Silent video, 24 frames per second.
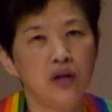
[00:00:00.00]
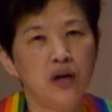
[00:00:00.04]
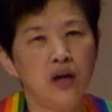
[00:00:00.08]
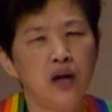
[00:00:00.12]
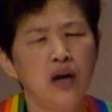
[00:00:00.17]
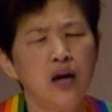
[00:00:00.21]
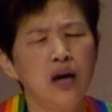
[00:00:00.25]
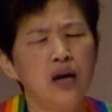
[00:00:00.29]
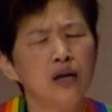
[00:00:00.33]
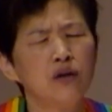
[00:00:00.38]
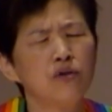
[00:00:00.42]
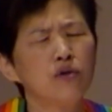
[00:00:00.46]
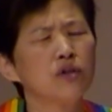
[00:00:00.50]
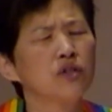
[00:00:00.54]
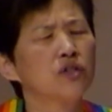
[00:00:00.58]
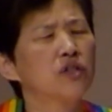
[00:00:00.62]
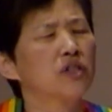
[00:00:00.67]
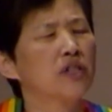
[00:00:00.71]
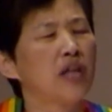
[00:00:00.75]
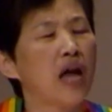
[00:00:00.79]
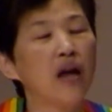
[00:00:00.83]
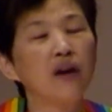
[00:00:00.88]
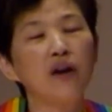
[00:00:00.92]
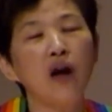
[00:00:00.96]
It was
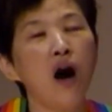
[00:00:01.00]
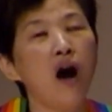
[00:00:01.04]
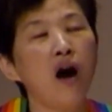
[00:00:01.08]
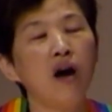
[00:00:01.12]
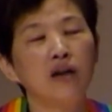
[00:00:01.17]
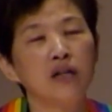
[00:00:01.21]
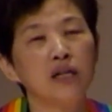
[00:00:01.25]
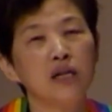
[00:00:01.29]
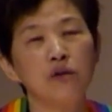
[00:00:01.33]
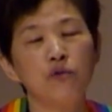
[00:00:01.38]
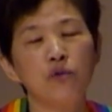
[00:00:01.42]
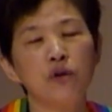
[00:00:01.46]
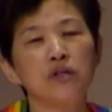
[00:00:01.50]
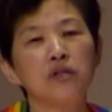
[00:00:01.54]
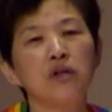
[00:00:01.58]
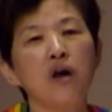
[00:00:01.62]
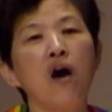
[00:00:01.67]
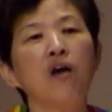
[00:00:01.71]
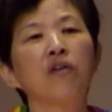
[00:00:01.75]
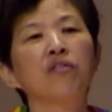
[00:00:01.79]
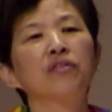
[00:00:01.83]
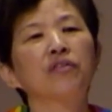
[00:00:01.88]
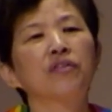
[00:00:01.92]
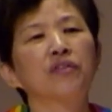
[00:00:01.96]
that hard. It was
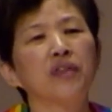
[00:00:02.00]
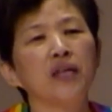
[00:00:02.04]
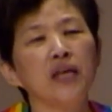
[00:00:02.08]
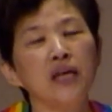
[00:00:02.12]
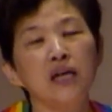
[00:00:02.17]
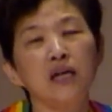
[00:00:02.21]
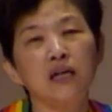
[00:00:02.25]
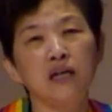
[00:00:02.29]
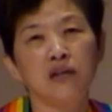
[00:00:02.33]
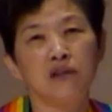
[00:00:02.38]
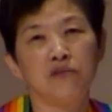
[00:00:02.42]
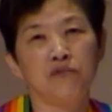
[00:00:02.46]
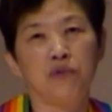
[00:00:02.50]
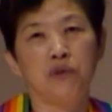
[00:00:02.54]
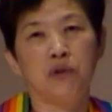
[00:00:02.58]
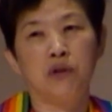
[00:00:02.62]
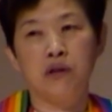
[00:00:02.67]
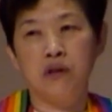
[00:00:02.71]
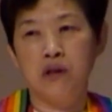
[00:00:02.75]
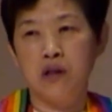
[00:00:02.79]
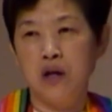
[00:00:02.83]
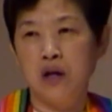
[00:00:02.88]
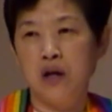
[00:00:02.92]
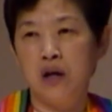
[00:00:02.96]

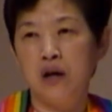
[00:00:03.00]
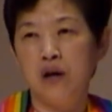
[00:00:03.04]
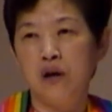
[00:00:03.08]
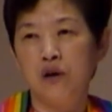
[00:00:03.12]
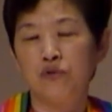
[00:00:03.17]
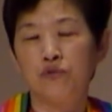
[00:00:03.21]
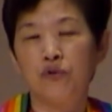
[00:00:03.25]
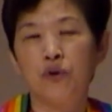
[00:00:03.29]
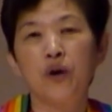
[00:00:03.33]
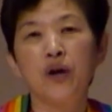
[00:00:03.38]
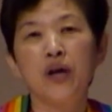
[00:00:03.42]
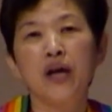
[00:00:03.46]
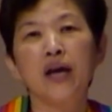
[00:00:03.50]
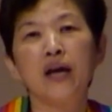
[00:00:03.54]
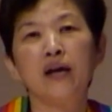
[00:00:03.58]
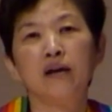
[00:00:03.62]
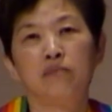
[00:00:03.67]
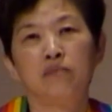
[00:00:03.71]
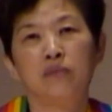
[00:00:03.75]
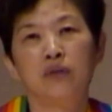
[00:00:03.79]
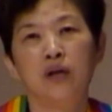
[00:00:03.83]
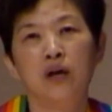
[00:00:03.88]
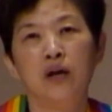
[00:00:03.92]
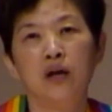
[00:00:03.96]
unthinkable for
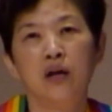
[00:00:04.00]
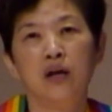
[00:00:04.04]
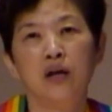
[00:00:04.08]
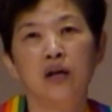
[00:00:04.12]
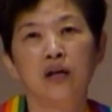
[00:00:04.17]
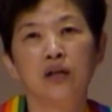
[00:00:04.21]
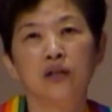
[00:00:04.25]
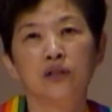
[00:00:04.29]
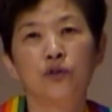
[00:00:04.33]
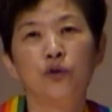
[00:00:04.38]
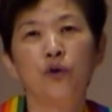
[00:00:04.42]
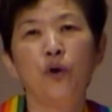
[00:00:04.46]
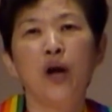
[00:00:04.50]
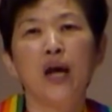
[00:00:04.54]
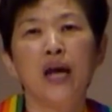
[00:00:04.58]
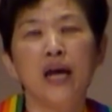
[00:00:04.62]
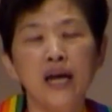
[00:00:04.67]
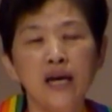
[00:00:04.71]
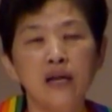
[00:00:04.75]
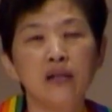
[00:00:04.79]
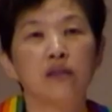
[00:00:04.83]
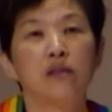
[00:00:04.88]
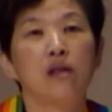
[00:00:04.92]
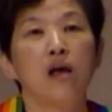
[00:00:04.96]
him to
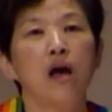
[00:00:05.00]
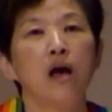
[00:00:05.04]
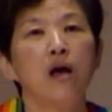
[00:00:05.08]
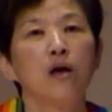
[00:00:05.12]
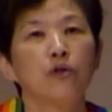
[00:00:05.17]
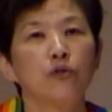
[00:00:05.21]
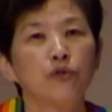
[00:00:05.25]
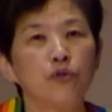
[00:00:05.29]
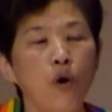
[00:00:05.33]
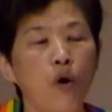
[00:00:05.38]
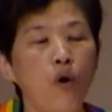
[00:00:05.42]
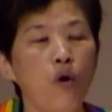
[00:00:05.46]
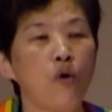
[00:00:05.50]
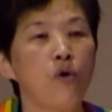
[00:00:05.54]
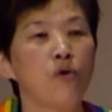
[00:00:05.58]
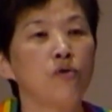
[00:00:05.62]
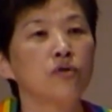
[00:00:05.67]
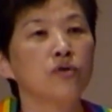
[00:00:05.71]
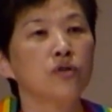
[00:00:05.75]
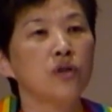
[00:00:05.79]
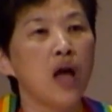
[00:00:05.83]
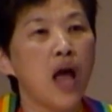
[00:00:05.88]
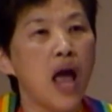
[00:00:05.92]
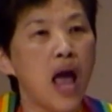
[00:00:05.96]
eat
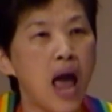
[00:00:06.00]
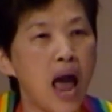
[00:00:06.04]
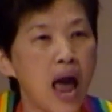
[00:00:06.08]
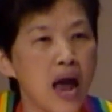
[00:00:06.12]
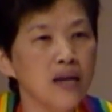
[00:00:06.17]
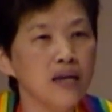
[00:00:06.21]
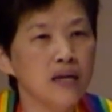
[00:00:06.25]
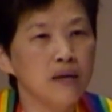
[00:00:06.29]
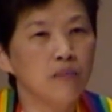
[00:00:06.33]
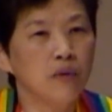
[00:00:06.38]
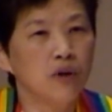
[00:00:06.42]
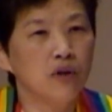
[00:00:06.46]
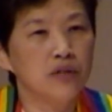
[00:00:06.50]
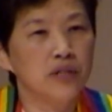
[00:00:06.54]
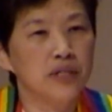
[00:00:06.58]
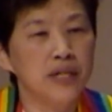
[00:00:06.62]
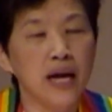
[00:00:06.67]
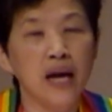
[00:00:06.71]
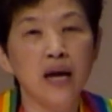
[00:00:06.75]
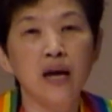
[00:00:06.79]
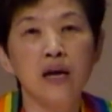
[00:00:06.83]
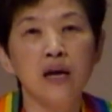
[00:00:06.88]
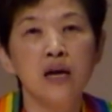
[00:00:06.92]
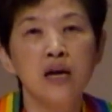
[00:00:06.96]
those animals.
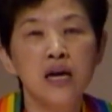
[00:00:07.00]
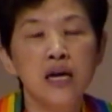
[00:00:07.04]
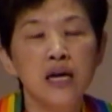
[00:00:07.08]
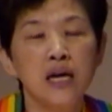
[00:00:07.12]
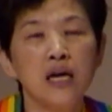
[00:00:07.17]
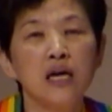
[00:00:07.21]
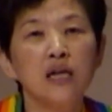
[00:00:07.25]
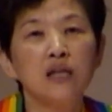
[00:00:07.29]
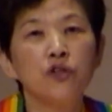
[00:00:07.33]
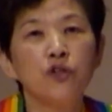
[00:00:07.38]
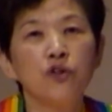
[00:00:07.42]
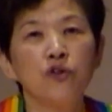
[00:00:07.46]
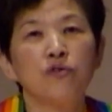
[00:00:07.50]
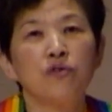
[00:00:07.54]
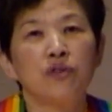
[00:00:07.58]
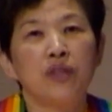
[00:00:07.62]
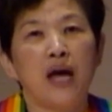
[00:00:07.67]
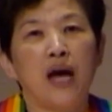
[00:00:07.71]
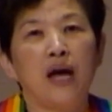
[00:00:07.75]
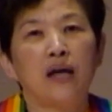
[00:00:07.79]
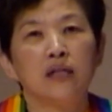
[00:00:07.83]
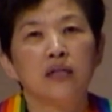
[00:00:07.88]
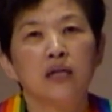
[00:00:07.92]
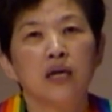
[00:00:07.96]
They, he knew
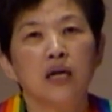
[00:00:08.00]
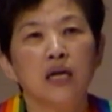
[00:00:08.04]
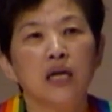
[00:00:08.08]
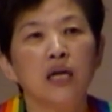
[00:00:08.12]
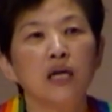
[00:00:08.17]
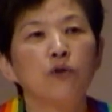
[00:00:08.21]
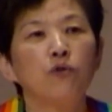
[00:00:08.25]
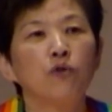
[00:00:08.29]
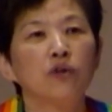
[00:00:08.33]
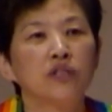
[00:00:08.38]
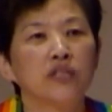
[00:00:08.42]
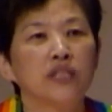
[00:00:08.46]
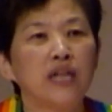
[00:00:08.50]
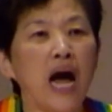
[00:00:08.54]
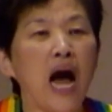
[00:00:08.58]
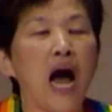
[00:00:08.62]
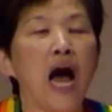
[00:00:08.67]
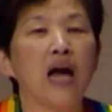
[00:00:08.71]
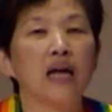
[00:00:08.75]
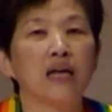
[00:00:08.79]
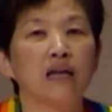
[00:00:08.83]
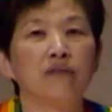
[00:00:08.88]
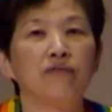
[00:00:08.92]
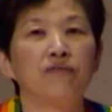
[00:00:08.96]
that he would
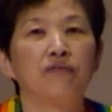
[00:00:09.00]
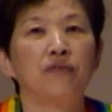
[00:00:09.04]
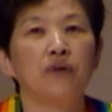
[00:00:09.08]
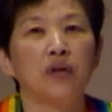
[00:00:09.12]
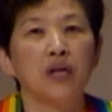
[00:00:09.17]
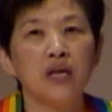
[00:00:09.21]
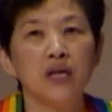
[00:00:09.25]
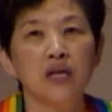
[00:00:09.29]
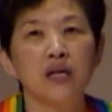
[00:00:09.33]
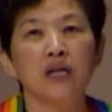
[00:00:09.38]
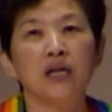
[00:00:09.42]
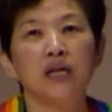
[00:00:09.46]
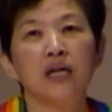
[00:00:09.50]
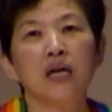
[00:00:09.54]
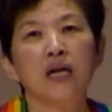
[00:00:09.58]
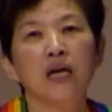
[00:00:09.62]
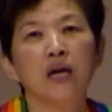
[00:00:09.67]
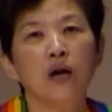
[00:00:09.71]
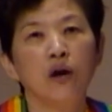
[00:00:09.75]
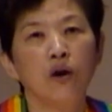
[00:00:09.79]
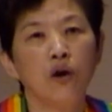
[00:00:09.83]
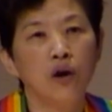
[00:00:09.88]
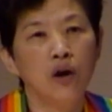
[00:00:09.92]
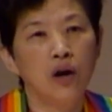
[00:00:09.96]
die if he
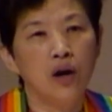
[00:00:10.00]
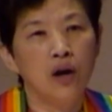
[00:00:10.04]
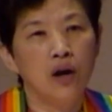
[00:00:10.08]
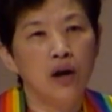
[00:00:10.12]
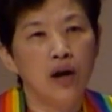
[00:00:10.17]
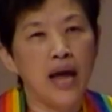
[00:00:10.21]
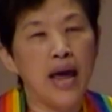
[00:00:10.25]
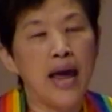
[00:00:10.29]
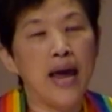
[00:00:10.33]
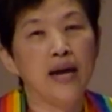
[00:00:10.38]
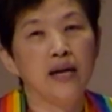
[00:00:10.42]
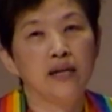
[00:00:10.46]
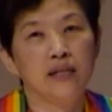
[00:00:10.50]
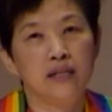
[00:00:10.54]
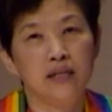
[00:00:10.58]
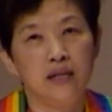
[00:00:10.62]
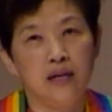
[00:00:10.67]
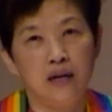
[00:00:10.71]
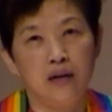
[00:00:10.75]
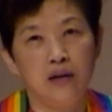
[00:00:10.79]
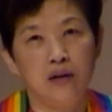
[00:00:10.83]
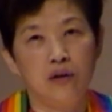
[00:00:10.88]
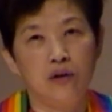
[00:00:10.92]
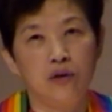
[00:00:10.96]
ate
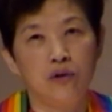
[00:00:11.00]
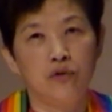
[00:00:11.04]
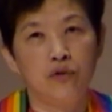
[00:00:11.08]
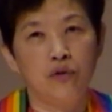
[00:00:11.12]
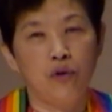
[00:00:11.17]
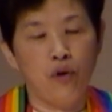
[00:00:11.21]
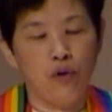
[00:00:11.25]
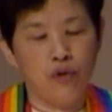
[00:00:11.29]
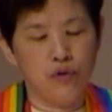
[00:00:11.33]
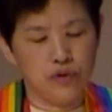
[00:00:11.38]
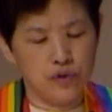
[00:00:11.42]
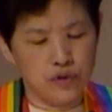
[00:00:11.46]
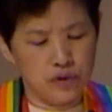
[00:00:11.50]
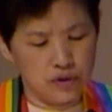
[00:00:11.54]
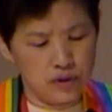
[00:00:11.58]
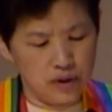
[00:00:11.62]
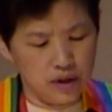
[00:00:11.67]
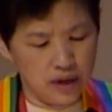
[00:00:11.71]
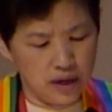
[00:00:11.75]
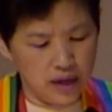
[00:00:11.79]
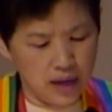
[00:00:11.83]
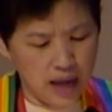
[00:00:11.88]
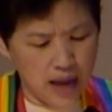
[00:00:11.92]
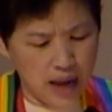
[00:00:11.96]
those
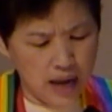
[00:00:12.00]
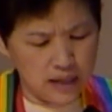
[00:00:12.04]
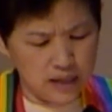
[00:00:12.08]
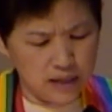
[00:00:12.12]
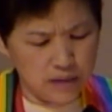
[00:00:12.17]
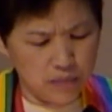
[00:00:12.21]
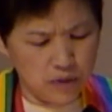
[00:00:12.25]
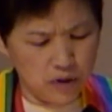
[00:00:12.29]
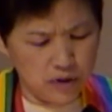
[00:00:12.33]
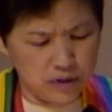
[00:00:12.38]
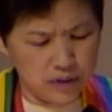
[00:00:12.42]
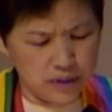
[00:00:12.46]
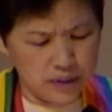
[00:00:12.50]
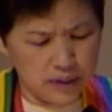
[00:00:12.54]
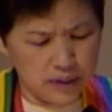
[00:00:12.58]
animals.